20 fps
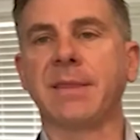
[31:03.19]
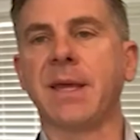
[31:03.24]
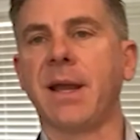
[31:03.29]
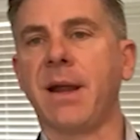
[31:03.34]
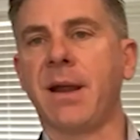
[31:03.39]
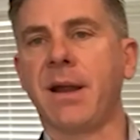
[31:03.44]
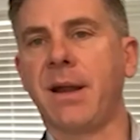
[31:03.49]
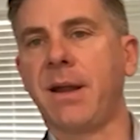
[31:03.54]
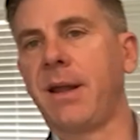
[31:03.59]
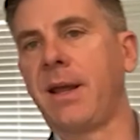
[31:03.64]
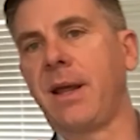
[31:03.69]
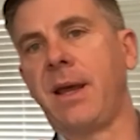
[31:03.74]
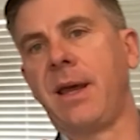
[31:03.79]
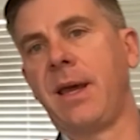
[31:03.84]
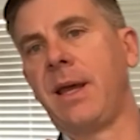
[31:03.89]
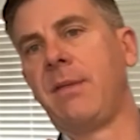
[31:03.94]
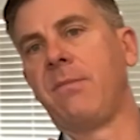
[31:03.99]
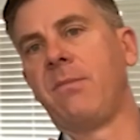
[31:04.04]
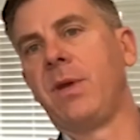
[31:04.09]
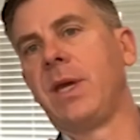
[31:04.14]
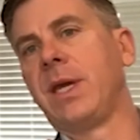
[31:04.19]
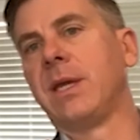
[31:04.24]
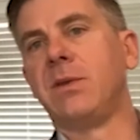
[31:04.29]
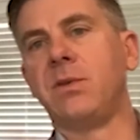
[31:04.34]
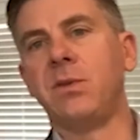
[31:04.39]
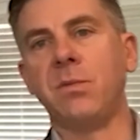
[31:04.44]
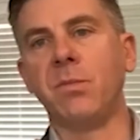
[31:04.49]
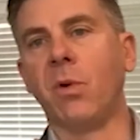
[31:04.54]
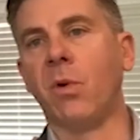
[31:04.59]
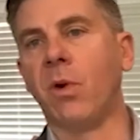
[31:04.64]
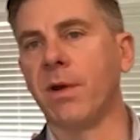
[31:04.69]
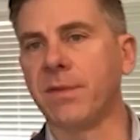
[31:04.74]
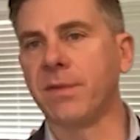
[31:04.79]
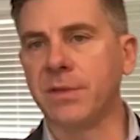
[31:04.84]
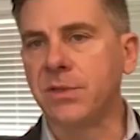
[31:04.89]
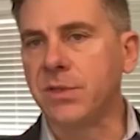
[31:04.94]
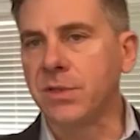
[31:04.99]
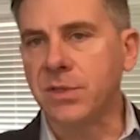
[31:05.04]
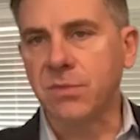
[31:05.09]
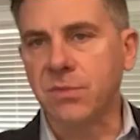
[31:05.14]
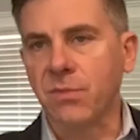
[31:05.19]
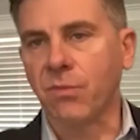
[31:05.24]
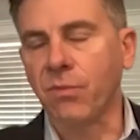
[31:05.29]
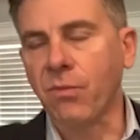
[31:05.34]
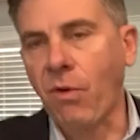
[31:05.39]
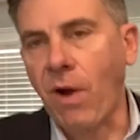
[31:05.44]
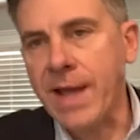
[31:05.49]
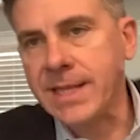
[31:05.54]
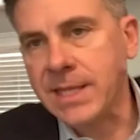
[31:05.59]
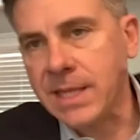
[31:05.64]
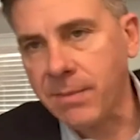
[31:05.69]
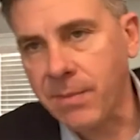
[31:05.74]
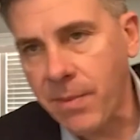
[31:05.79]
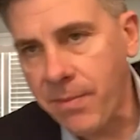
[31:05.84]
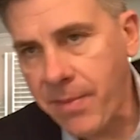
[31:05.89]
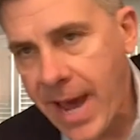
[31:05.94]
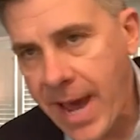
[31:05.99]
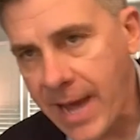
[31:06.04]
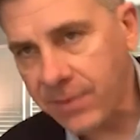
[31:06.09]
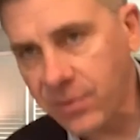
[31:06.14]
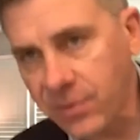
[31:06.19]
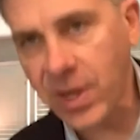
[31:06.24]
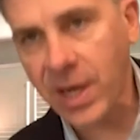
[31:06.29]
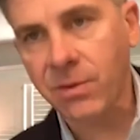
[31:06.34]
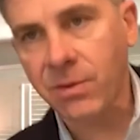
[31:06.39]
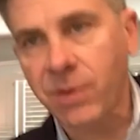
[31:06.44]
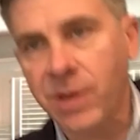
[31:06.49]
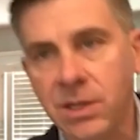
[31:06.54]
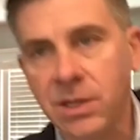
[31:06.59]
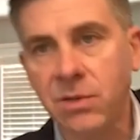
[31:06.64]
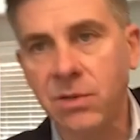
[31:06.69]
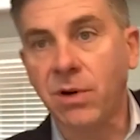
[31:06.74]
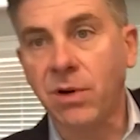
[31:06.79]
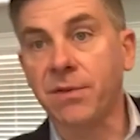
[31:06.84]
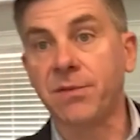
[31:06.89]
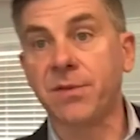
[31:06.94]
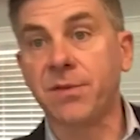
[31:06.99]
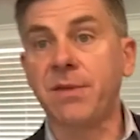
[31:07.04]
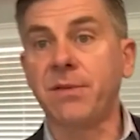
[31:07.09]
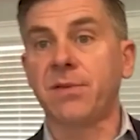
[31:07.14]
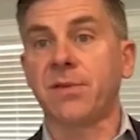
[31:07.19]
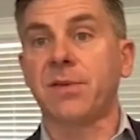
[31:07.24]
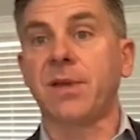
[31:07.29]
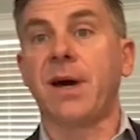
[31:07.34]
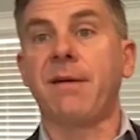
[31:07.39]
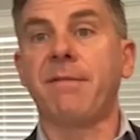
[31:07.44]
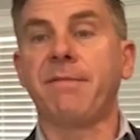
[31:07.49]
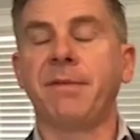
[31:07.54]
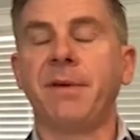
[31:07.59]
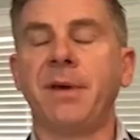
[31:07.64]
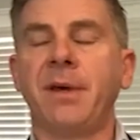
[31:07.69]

there, and we can do more than just write them a PAC check. We can do all this other stuff.